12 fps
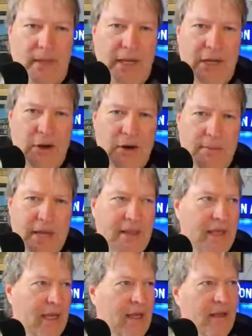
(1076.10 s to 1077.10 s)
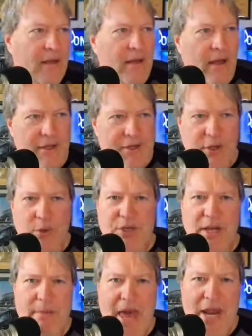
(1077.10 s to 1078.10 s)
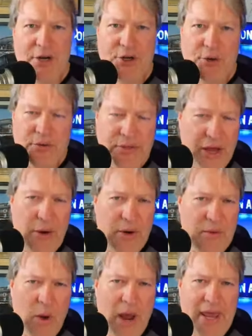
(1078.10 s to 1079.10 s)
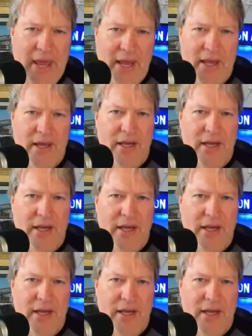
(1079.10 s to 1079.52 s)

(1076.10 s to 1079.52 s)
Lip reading: you know, to be the associate manager there in waiting